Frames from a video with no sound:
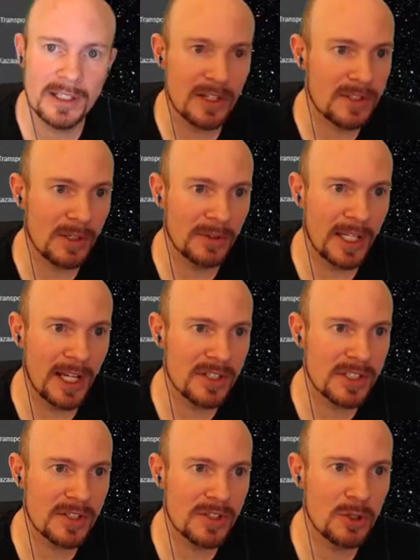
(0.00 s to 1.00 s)
uh, I
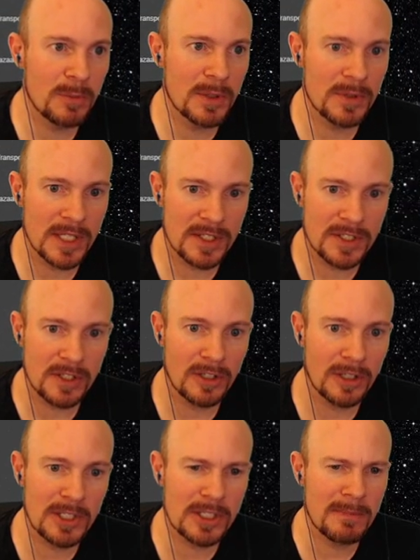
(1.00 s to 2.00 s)
just assumed it was S tier.
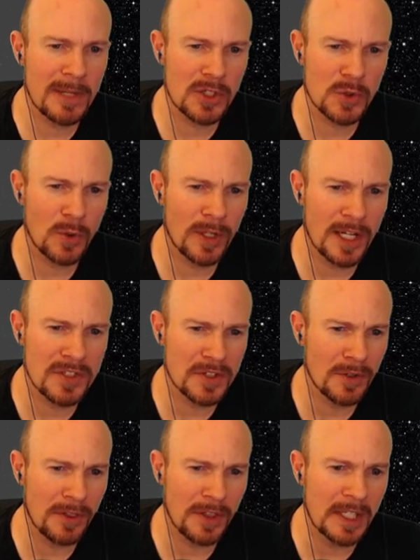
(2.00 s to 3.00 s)
Let me just make sure that I
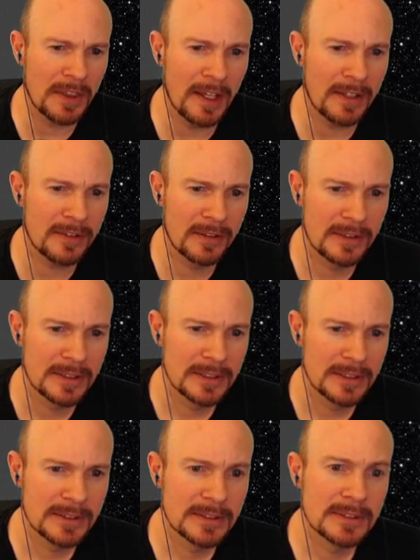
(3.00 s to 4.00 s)
still think that.
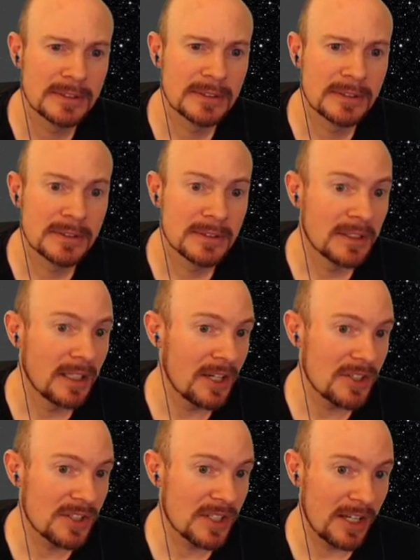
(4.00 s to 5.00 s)

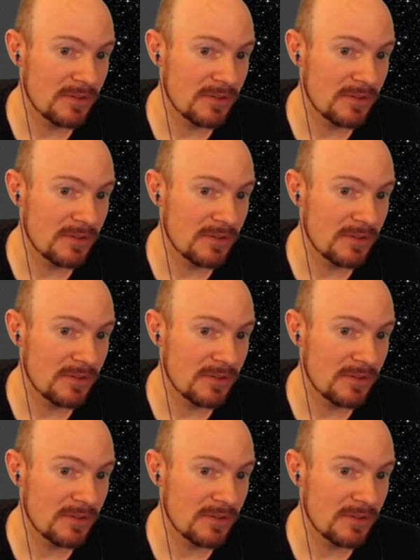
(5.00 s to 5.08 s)
I just kind